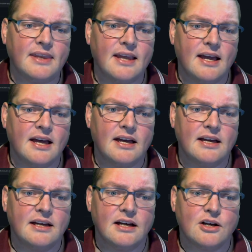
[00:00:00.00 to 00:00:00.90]

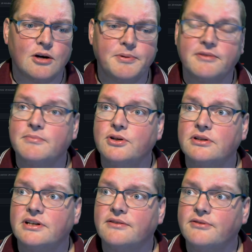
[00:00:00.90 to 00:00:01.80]
a copy of
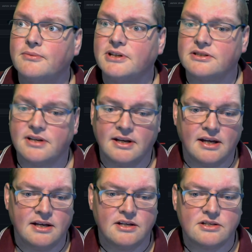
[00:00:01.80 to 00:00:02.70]
Moodle in a few minutes.
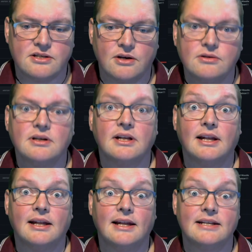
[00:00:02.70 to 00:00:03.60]
So
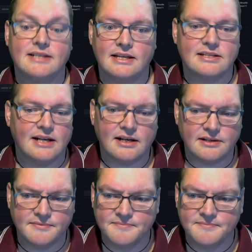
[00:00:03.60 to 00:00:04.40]
let's get started.